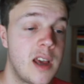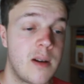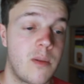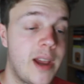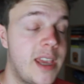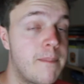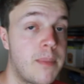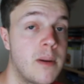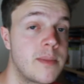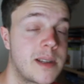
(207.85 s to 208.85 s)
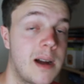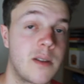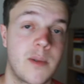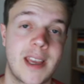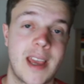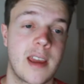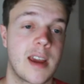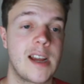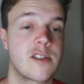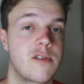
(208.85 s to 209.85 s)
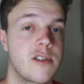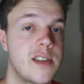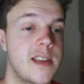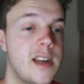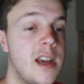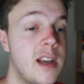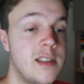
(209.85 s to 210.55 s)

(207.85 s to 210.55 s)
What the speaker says: where he bombs down the wing and gets crosses in.